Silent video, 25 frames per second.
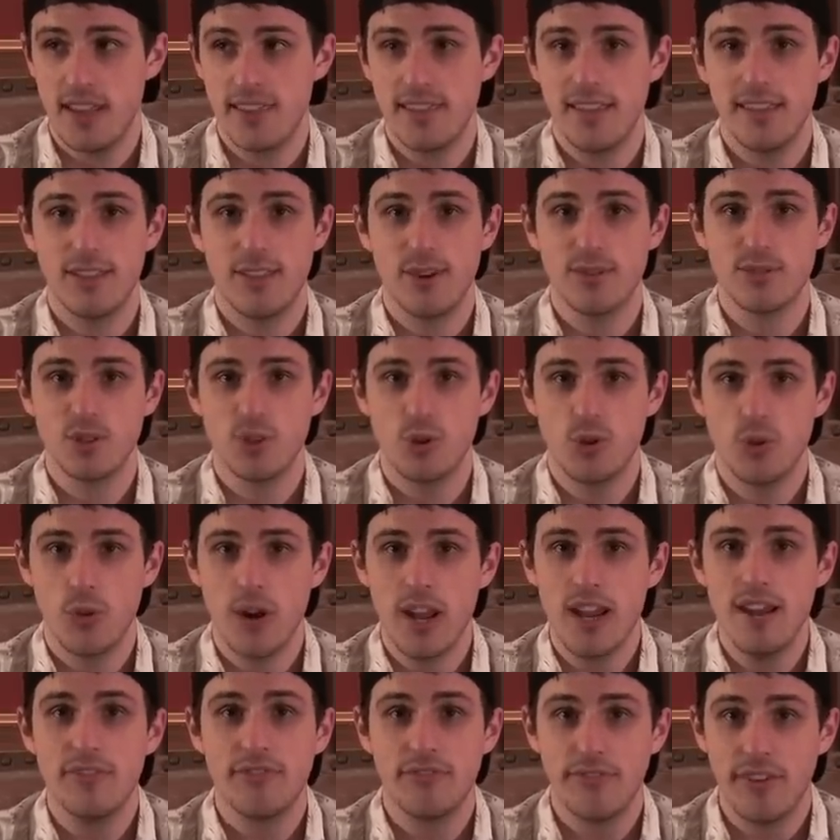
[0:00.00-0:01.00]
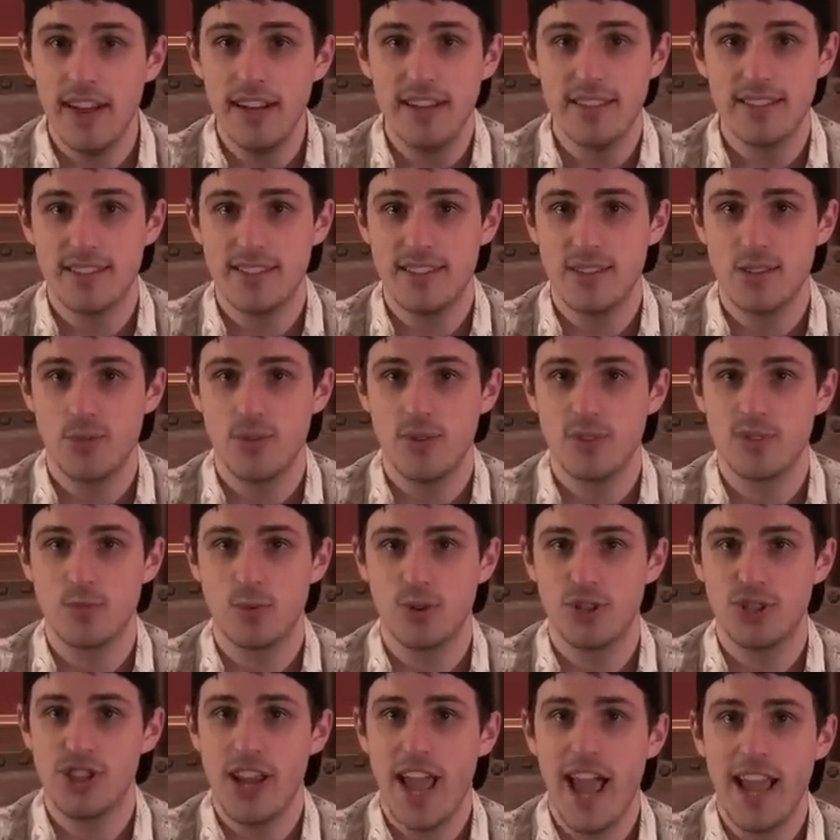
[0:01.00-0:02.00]
I think there's a great fight sequence
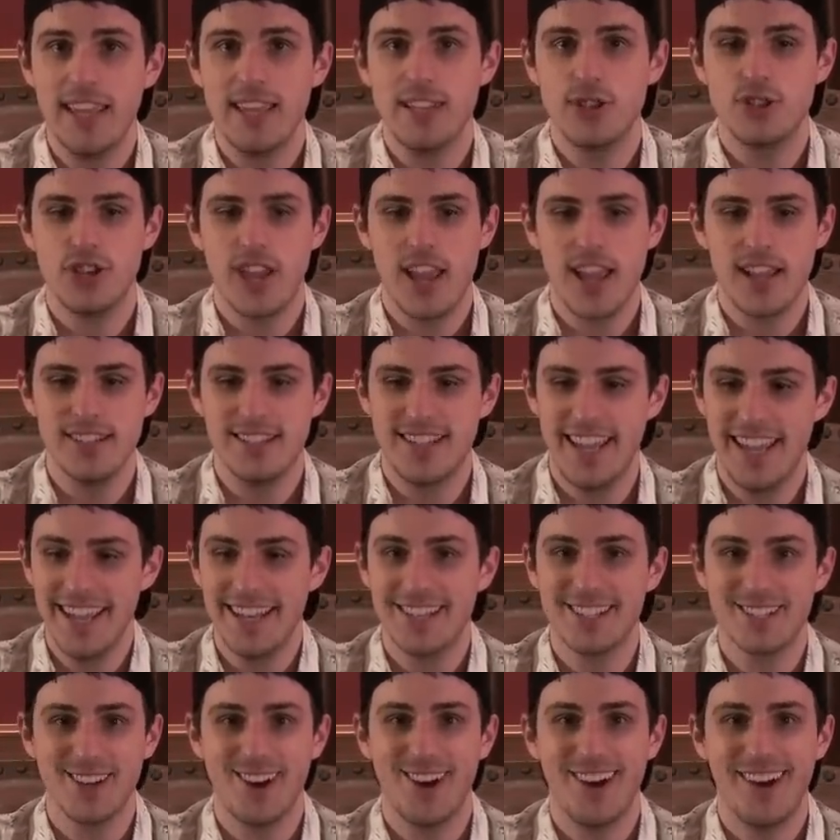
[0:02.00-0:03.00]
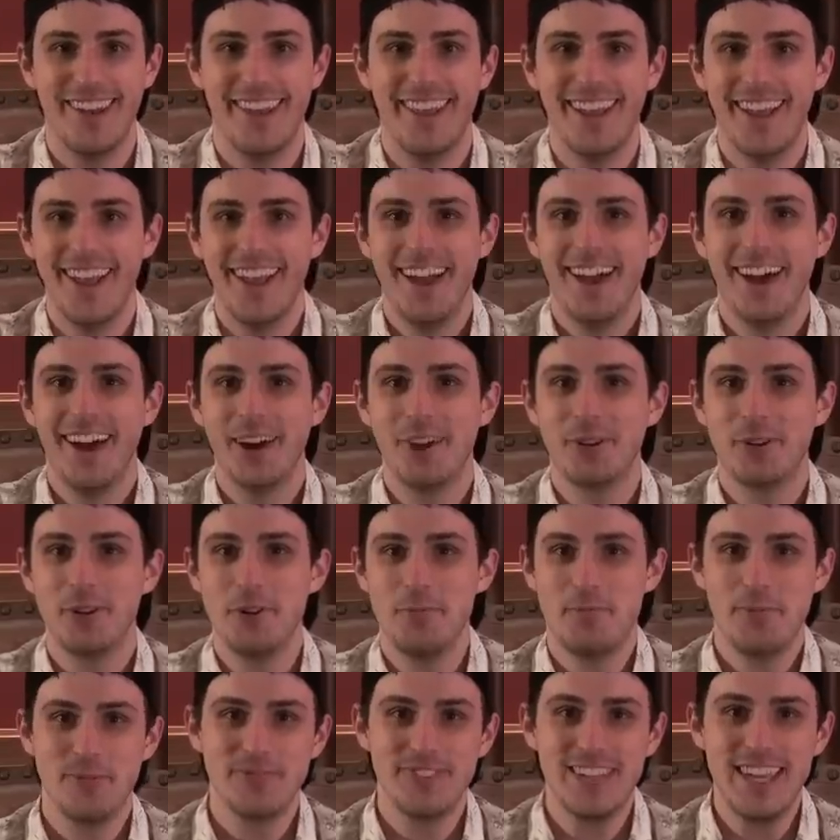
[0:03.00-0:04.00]
where Jackie Chan takes on a
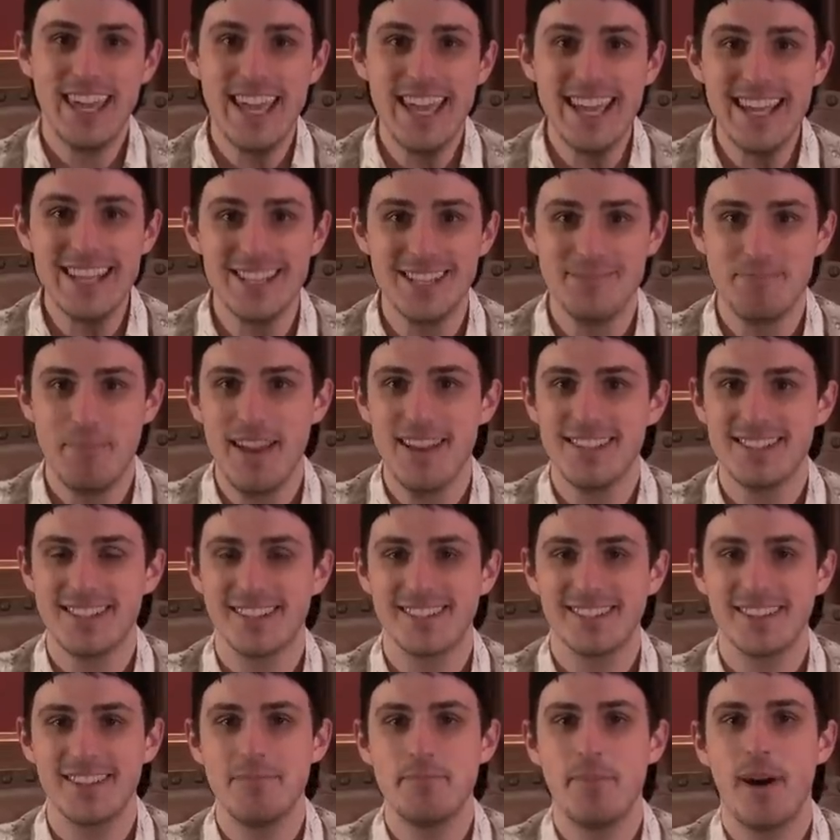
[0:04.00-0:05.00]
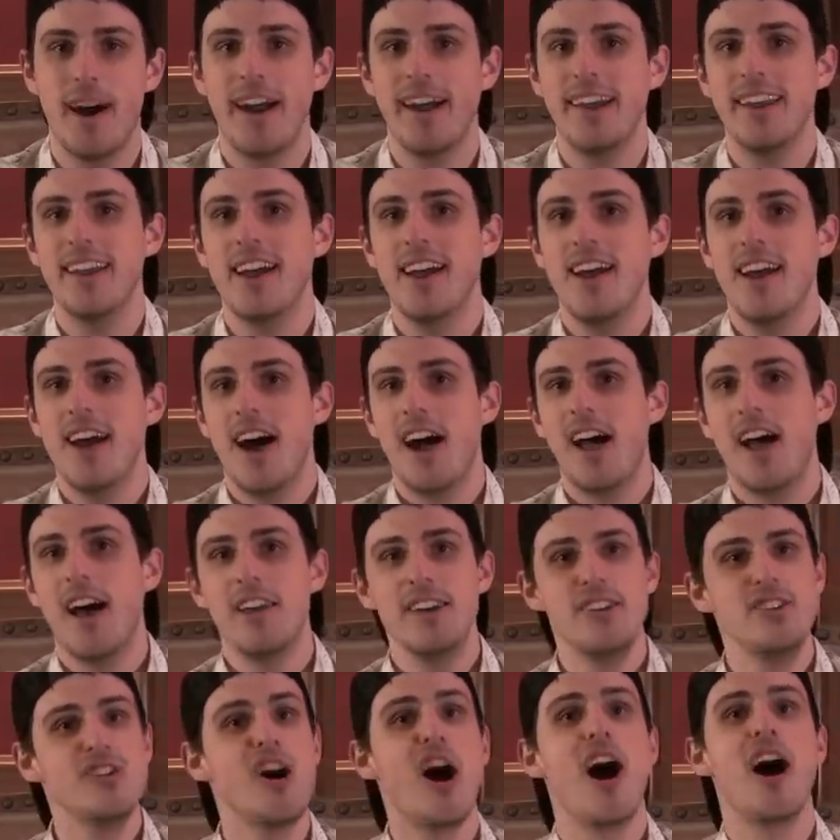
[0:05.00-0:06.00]
group of kids basically by
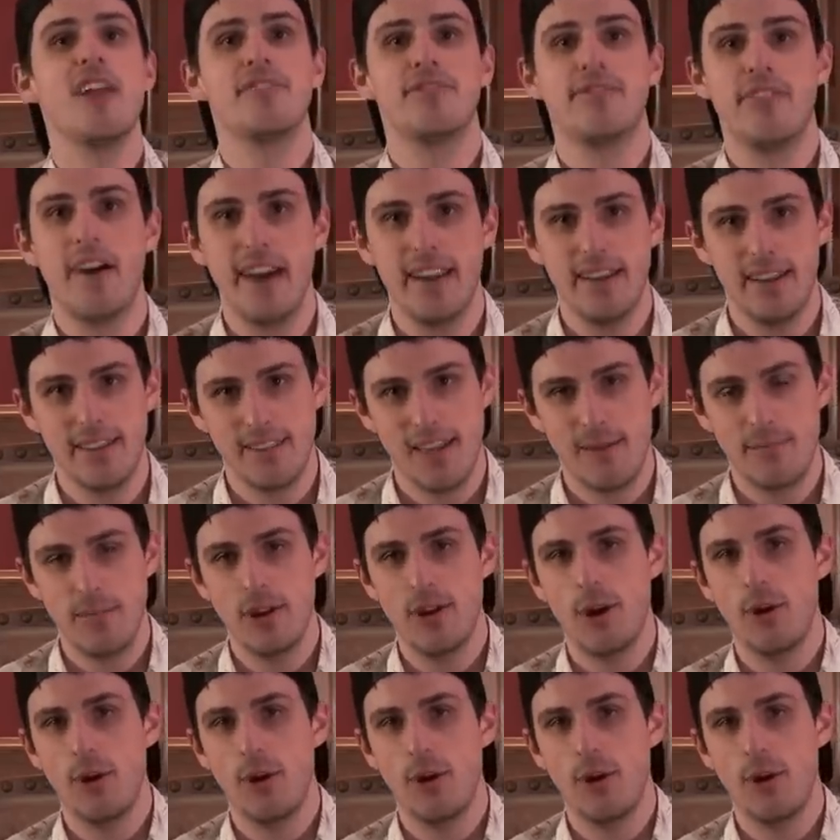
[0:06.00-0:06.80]
not fighting them.